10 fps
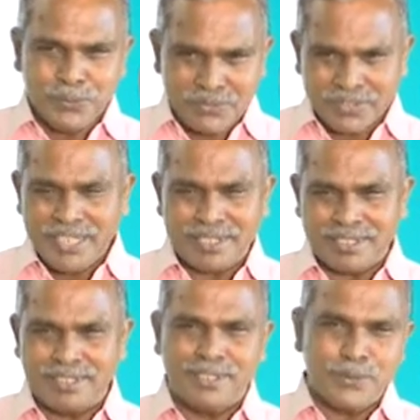
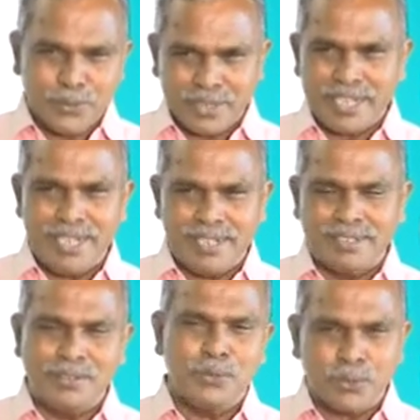sit, you read,
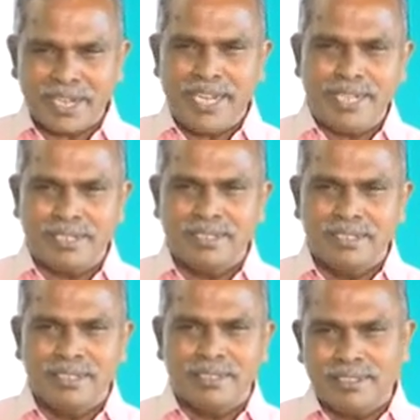you write,
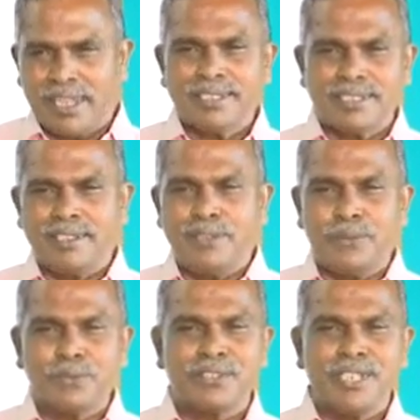lastly
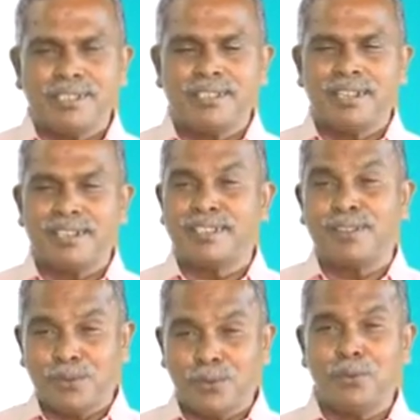you sit at a
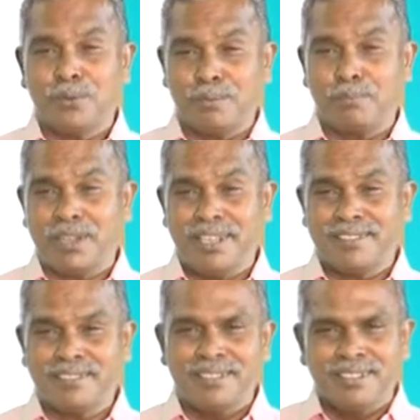lone
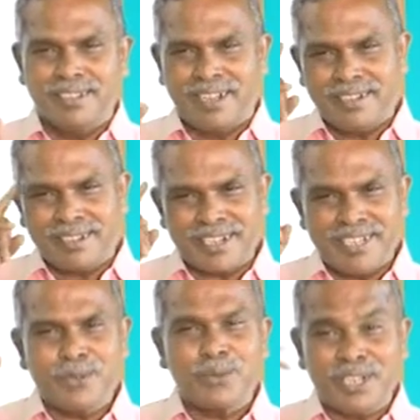place and
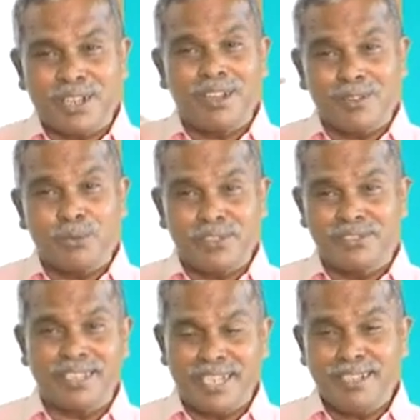try to recall
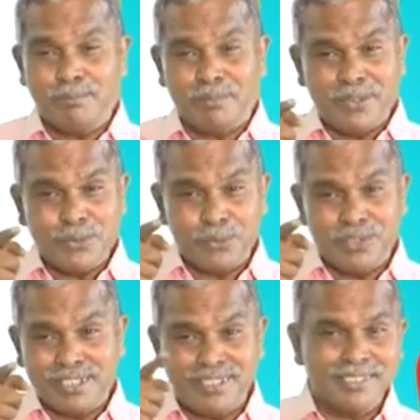once again by
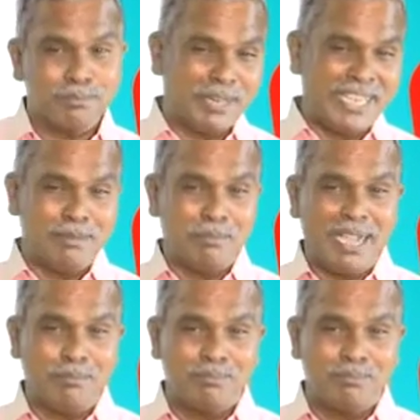using this mind map.